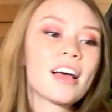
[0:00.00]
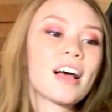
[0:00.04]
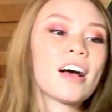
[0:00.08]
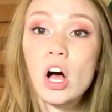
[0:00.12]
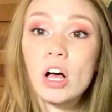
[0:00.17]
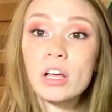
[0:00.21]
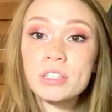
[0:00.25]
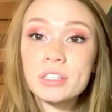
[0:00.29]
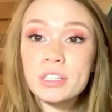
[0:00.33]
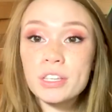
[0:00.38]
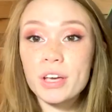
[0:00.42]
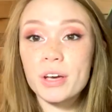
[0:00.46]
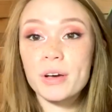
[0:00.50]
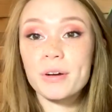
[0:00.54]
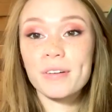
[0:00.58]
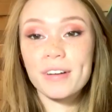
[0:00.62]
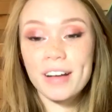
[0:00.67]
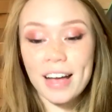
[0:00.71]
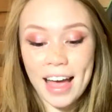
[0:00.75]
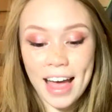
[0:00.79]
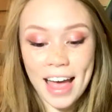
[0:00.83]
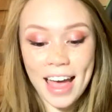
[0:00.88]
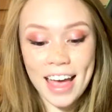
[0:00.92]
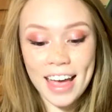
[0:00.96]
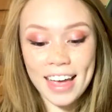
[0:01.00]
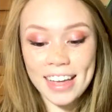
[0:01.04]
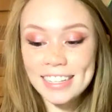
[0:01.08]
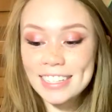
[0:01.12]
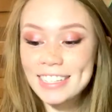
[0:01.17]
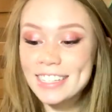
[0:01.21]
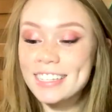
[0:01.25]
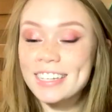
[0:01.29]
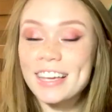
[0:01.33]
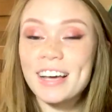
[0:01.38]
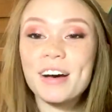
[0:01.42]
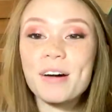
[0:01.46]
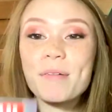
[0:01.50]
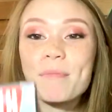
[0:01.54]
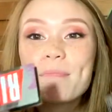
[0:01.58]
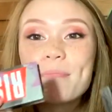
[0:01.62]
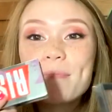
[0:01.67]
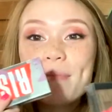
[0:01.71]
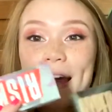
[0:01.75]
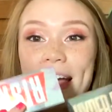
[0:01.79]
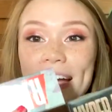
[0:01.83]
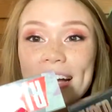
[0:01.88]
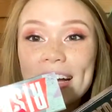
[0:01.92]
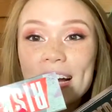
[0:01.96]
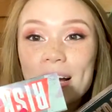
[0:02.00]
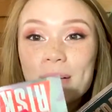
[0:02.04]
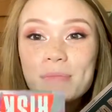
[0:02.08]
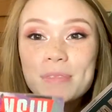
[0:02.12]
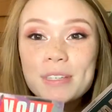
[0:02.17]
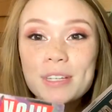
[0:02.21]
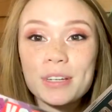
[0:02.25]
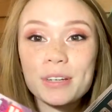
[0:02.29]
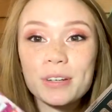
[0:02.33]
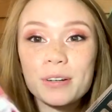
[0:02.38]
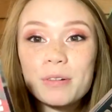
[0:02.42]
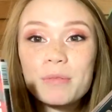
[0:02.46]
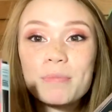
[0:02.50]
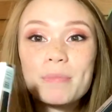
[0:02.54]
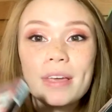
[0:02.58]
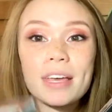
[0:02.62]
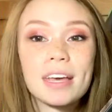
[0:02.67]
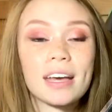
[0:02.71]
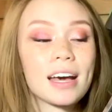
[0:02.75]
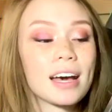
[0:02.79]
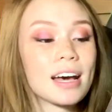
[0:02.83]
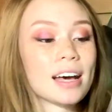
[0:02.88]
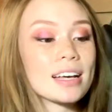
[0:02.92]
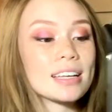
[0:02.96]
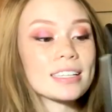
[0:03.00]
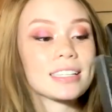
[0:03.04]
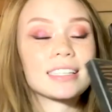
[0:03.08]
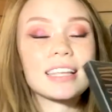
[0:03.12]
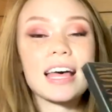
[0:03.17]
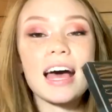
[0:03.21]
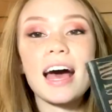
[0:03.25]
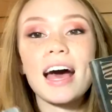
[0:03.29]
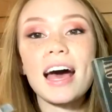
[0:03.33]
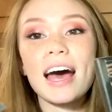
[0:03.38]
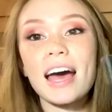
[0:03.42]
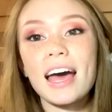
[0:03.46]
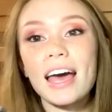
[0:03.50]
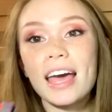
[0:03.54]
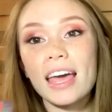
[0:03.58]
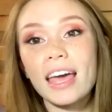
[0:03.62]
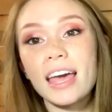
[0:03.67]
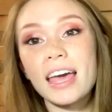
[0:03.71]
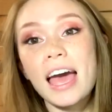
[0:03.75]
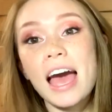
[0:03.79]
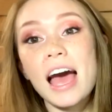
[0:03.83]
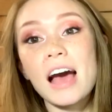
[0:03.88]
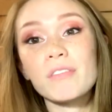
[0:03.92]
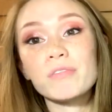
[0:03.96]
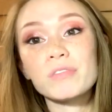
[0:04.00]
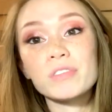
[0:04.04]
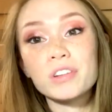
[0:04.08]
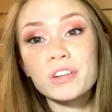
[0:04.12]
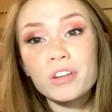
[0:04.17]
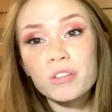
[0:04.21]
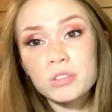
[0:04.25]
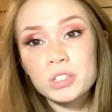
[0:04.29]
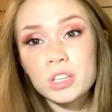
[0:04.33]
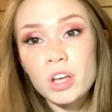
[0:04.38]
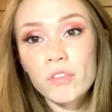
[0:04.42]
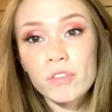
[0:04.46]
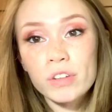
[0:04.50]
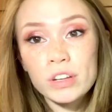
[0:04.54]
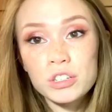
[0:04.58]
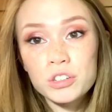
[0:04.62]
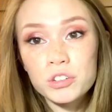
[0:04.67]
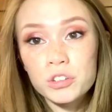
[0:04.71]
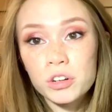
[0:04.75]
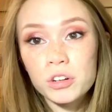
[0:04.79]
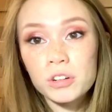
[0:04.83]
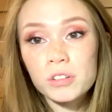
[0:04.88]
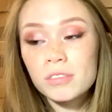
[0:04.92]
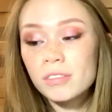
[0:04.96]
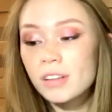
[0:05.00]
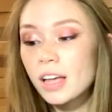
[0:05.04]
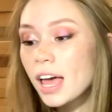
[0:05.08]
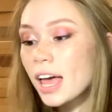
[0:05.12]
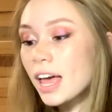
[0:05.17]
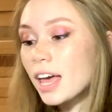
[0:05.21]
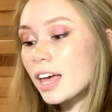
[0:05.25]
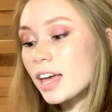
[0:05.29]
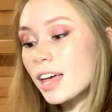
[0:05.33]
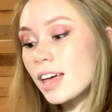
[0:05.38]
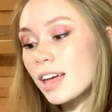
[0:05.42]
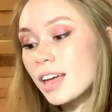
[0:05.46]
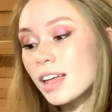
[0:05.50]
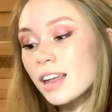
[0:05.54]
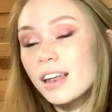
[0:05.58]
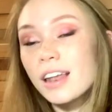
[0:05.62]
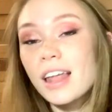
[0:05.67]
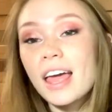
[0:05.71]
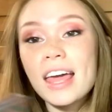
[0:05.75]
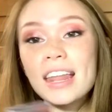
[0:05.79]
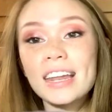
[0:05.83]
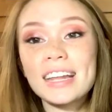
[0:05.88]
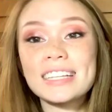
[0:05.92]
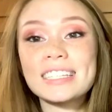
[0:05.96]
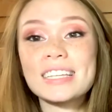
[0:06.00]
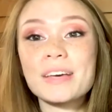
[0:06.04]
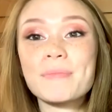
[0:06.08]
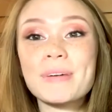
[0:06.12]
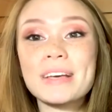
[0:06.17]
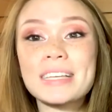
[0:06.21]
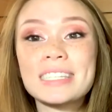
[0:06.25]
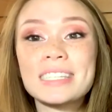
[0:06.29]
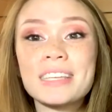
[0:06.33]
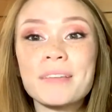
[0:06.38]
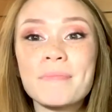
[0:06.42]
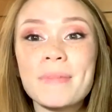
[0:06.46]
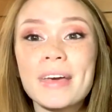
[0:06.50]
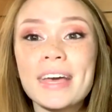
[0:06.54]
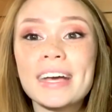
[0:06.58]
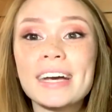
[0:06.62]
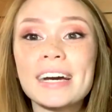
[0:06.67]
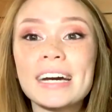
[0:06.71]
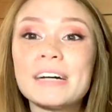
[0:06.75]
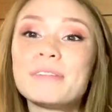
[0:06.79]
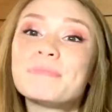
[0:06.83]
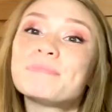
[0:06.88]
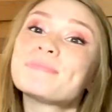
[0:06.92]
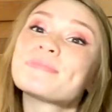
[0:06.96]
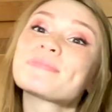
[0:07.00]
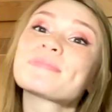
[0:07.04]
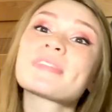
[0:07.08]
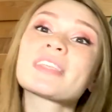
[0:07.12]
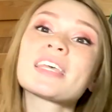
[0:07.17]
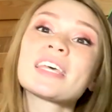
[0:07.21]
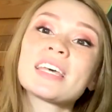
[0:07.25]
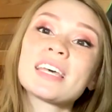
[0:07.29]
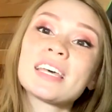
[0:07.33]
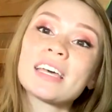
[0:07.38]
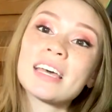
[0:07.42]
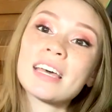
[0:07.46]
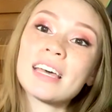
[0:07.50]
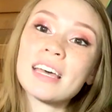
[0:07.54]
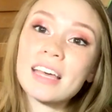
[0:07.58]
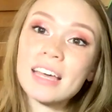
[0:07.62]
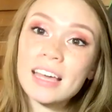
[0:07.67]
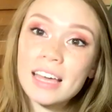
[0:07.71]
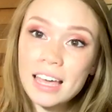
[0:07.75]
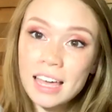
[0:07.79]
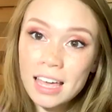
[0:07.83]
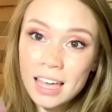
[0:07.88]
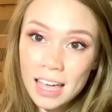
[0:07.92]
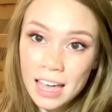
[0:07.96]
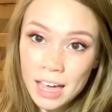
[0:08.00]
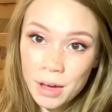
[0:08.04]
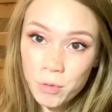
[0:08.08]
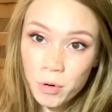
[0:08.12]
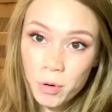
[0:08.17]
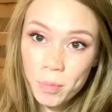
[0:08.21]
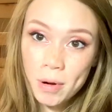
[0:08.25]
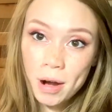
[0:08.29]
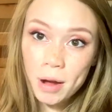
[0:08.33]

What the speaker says: Also, I had some makeup too because I have no self-control, and anytime I see makeup, I will